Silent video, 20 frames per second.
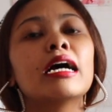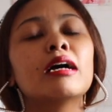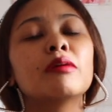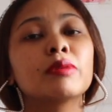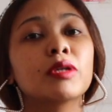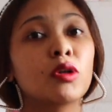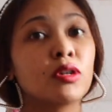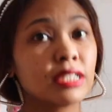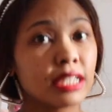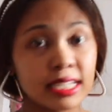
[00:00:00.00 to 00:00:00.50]

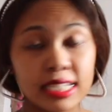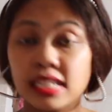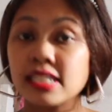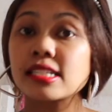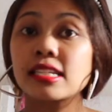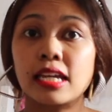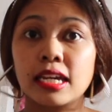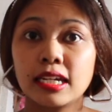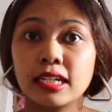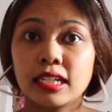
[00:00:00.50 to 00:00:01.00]
Because as I've
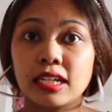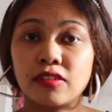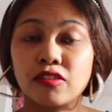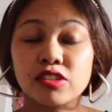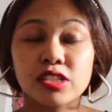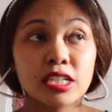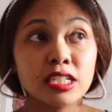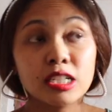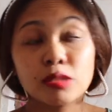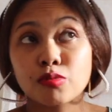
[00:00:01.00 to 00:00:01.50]

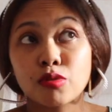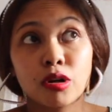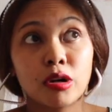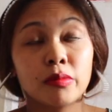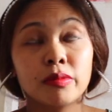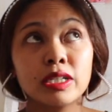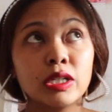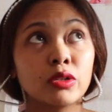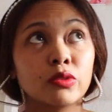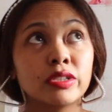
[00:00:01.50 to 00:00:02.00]
said it
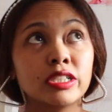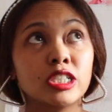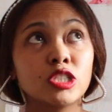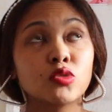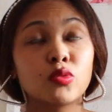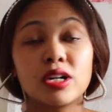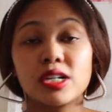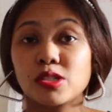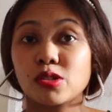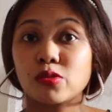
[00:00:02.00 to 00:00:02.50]
probably already
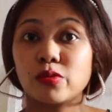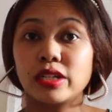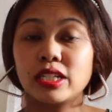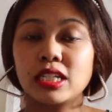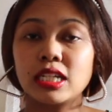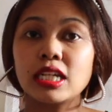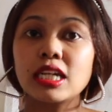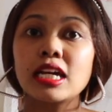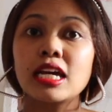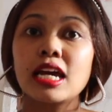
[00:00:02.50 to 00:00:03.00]
twice
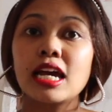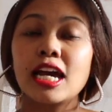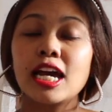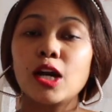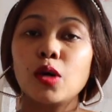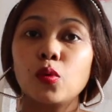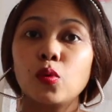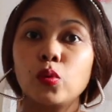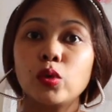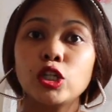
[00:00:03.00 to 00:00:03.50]
already,
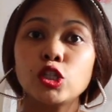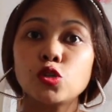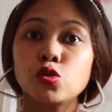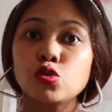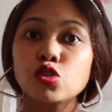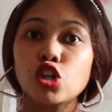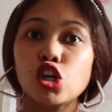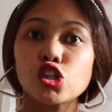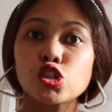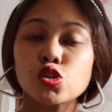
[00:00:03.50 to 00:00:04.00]
we
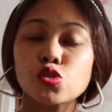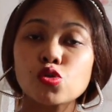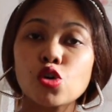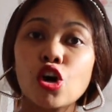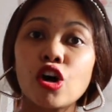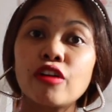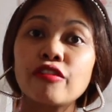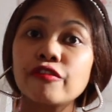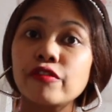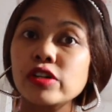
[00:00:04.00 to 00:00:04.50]
do not do
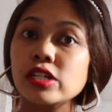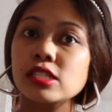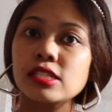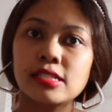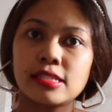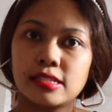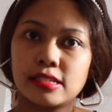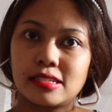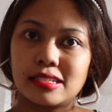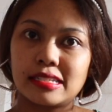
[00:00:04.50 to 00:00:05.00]

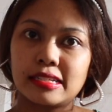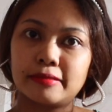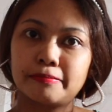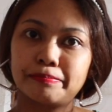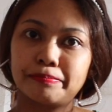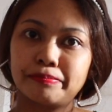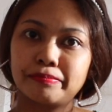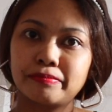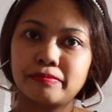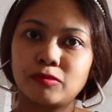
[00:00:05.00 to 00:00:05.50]
convincing.
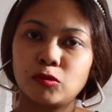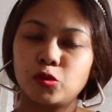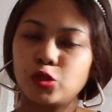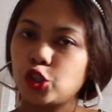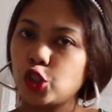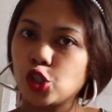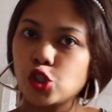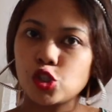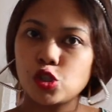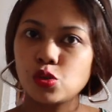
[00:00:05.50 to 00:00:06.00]
We
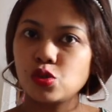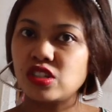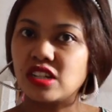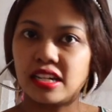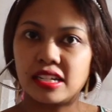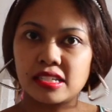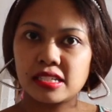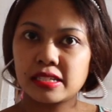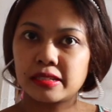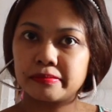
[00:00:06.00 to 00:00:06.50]
don't do
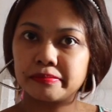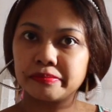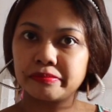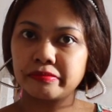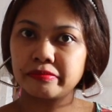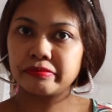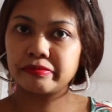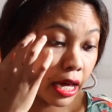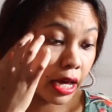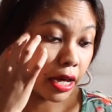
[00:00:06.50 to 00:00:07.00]
that.
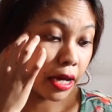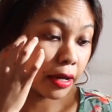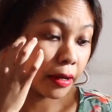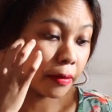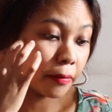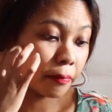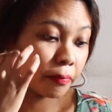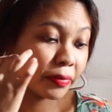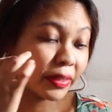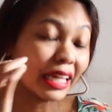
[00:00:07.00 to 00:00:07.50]

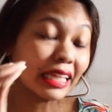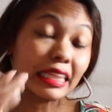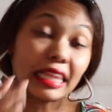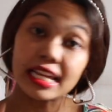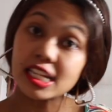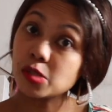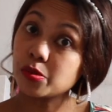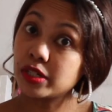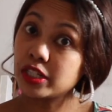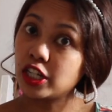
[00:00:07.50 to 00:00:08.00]
And
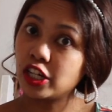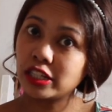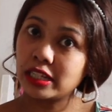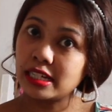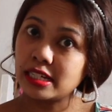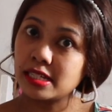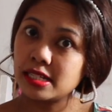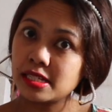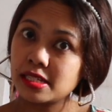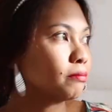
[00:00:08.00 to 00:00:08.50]
last but not
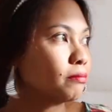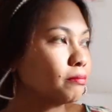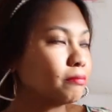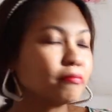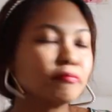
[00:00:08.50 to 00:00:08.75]
least,